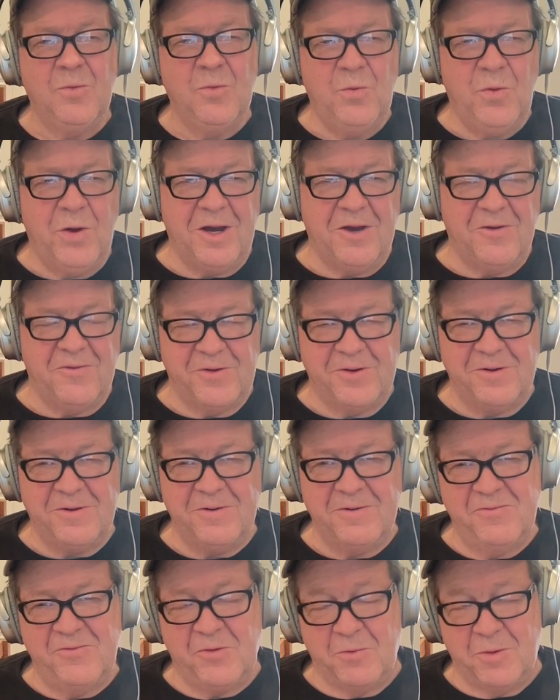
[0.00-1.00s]
well,
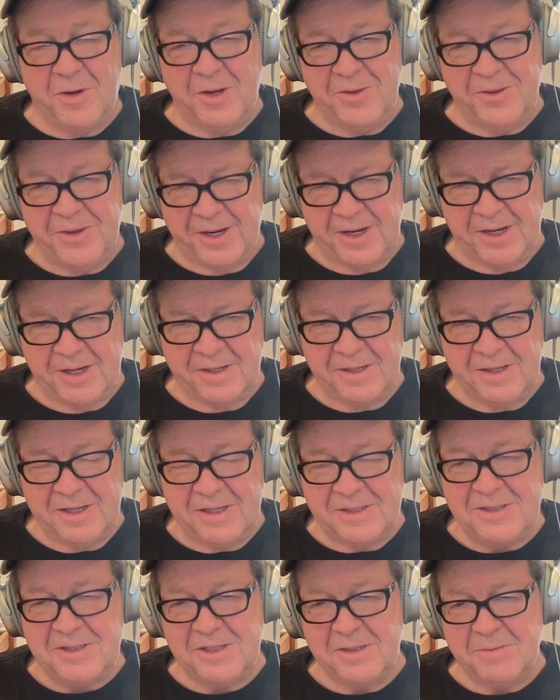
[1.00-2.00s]
for one thing,
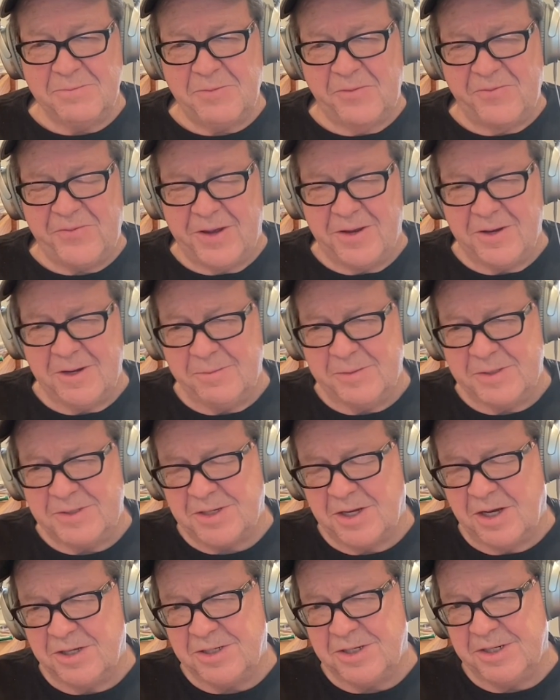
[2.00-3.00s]
it's a profoundly
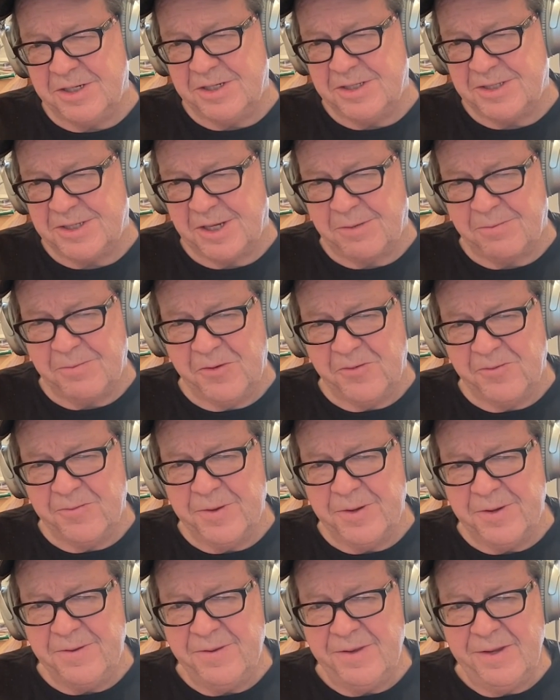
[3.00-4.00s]
misogynistic
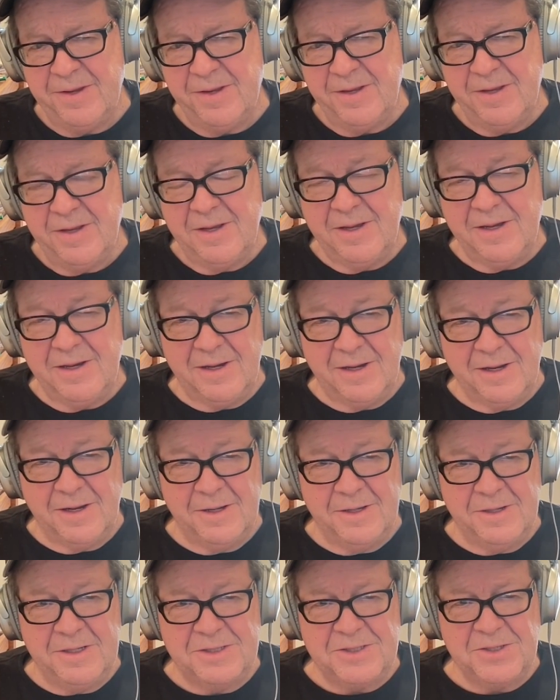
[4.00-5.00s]
movement.
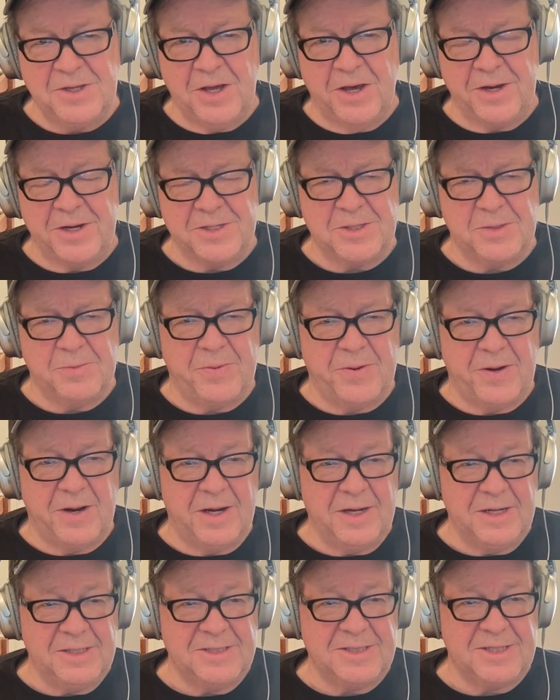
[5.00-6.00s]
It's not a
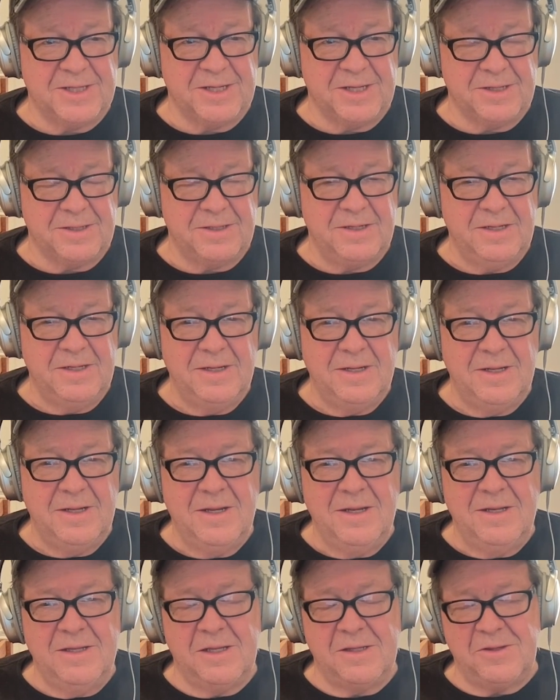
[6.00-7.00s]
surprise that
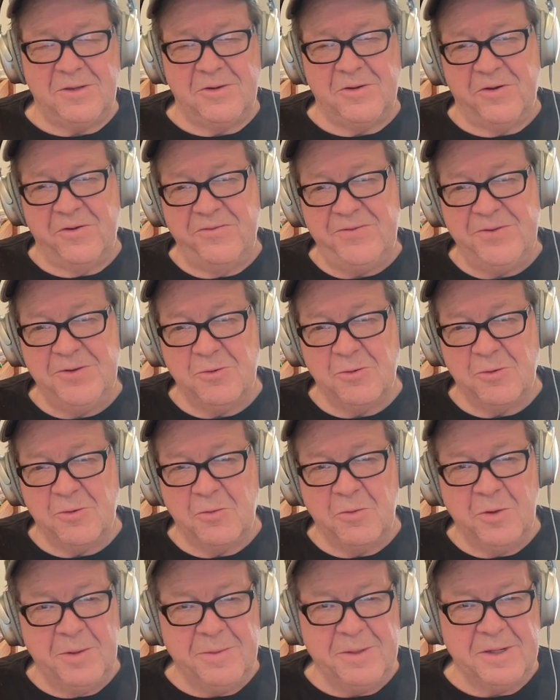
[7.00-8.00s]
there are fewer
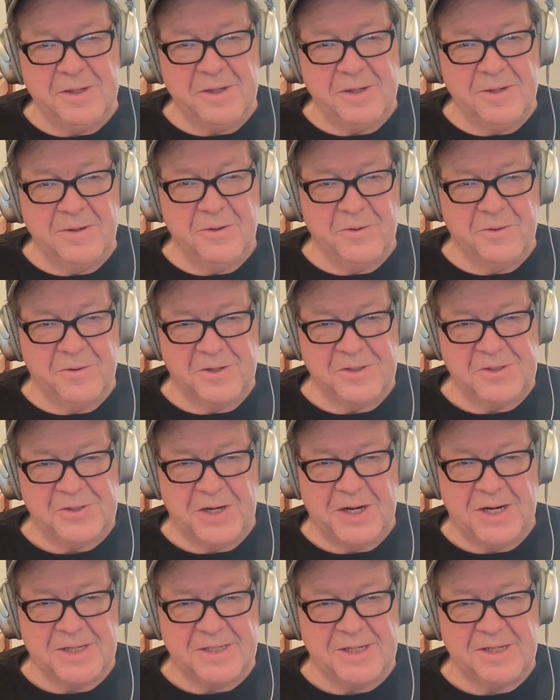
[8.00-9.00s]
women who are
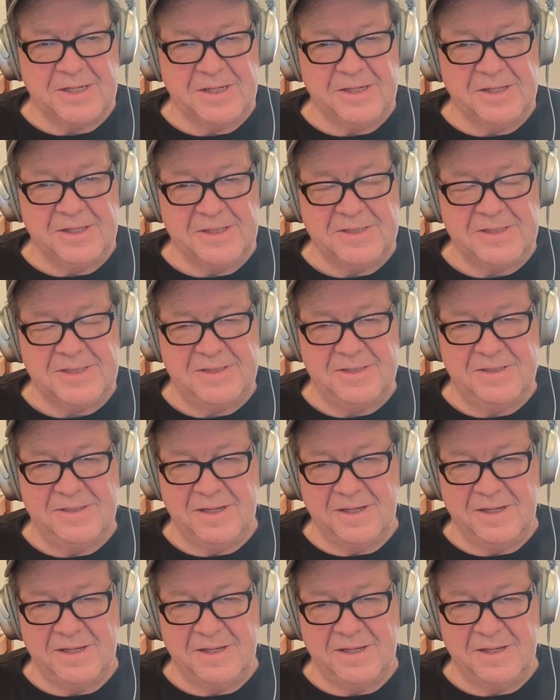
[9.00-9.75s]
attracted to this